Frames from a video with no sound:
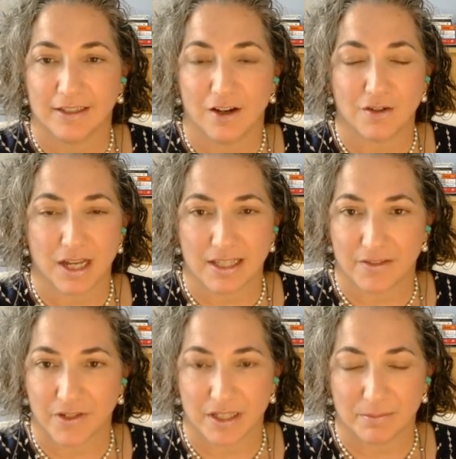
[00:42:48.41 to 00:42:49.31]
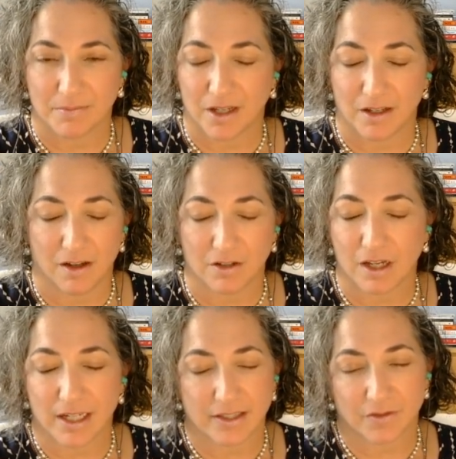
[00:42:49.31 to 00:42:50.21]
all kinds of all
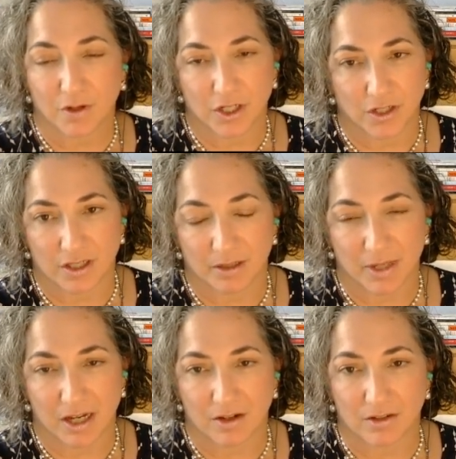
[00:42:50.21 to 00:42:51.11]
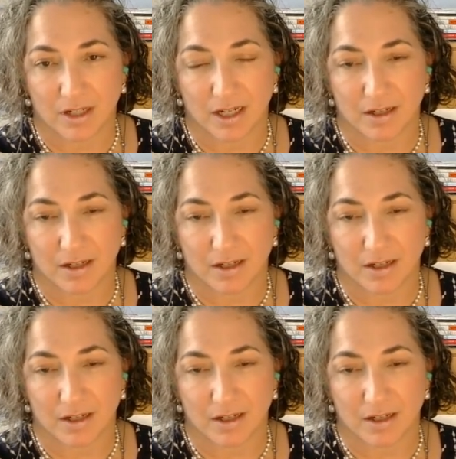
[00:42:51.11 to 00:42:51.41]
kinds of questions about